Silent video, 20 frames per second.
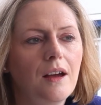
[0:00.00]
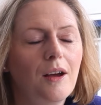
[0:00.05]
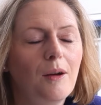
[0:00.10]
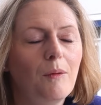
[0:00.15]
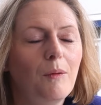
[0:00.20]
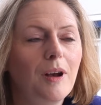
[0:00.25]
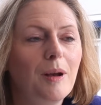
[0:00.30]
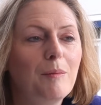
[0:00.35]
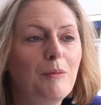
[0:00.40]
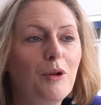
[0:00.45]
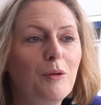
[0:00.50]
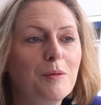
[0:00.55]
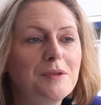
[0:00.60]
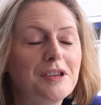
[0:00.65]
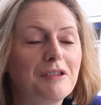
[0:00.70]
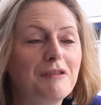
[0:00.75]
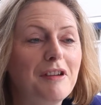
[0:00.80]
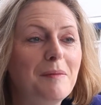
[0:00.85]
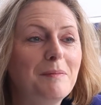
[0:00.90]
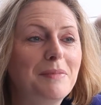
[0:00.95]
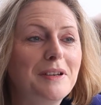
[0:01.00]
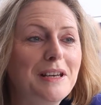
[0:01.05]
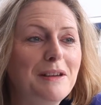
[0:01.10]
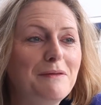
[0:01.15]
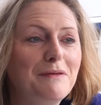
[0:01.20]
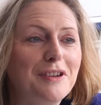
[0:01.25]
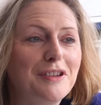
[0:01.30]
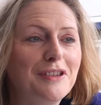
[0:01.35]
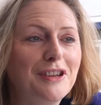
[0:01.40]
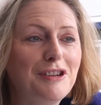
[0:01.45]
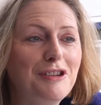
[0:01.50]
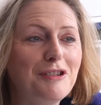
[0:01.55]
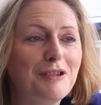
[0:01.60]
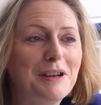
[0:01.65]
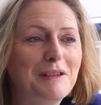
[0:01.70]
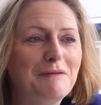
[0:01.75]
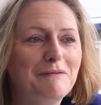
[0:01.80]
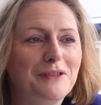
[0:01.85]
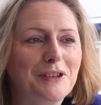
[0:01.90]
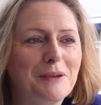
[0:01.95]
Well, I'm always a great believer in that you
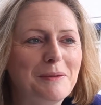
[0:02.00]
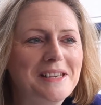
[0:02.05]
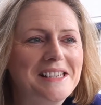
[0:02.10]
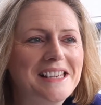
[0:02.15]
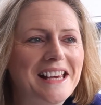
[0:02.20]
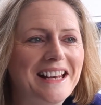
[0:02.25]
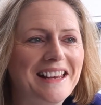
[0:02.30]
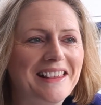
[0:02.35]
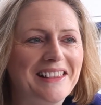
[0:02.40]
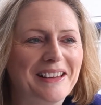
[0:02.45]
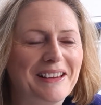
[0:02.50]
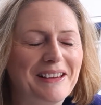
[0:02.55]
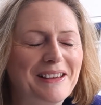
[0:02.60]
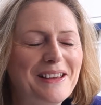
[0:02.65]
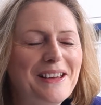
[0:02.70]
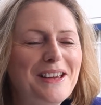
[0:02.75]
can influence anything.